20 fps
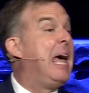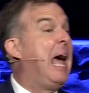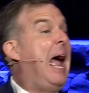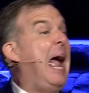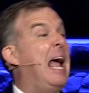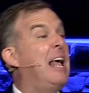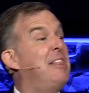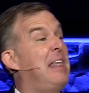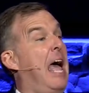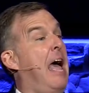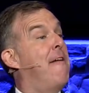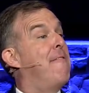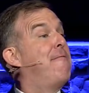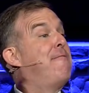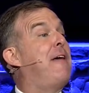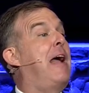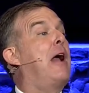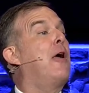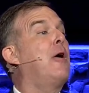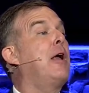And that
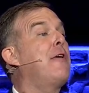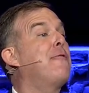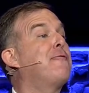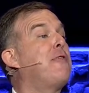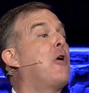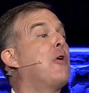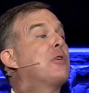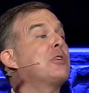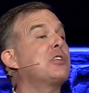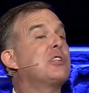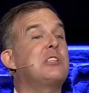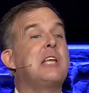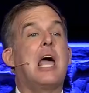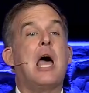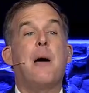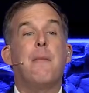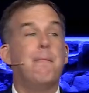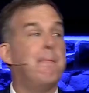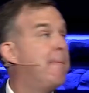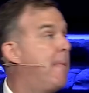very first
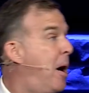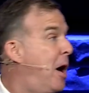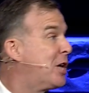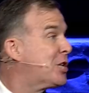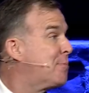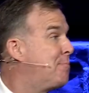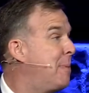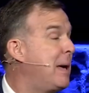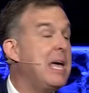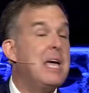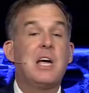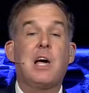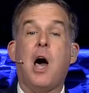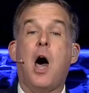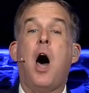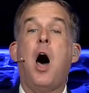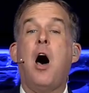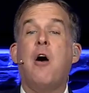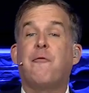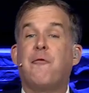step must be
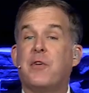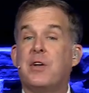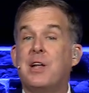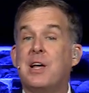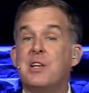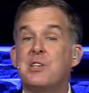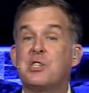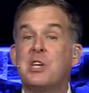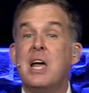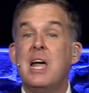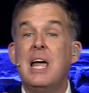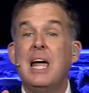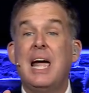confidence